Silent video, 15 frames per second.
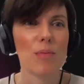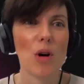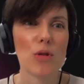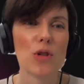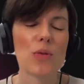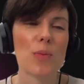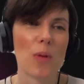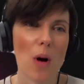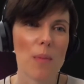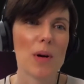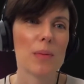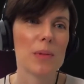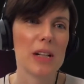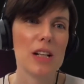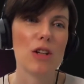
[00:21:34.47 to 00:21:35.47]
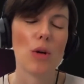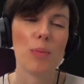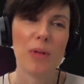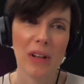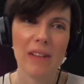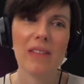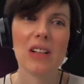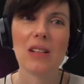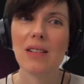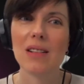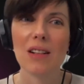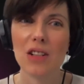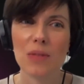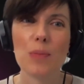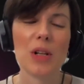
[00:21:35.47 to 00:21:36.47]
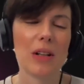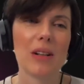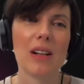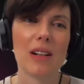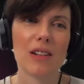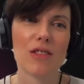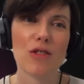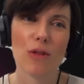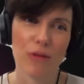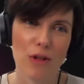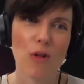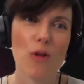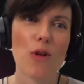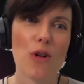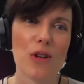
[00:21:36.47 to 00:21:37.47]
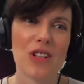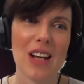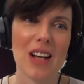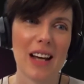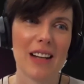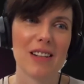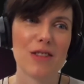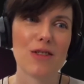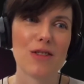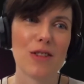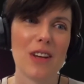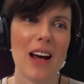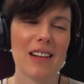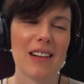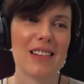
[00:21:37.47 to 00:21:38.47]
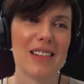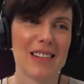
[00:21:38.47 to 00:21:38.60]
most probably your previous experience, of course, added to that.